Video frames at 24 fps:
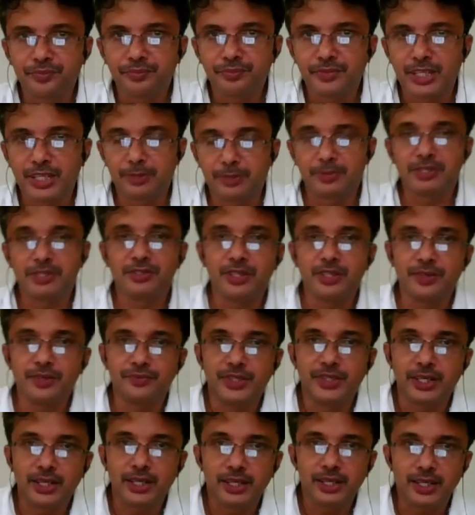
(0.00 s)
That means if
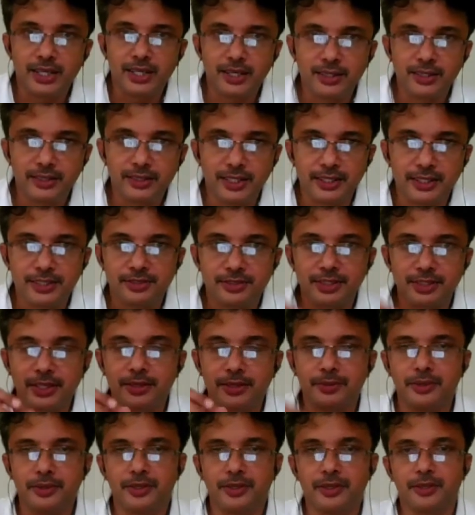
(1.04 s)
there is
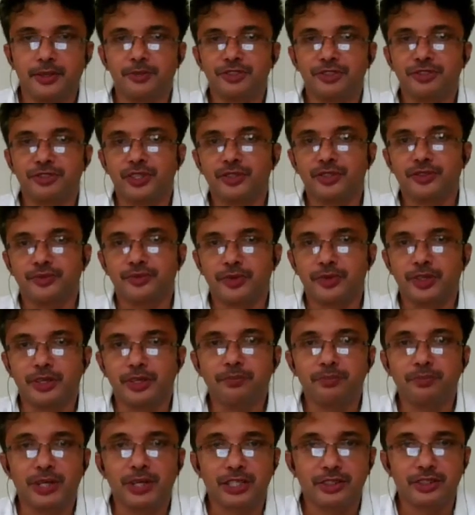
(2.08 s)
a business
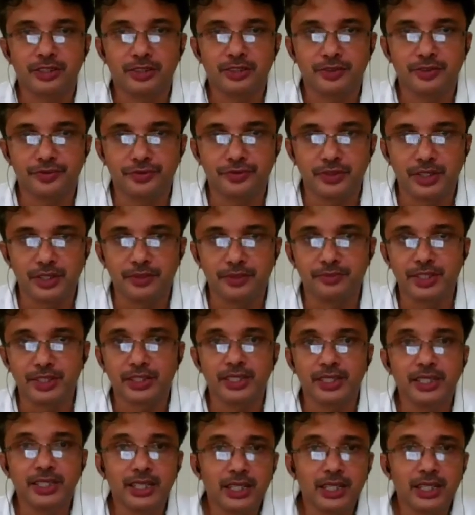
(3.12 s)
firm, partnership firm with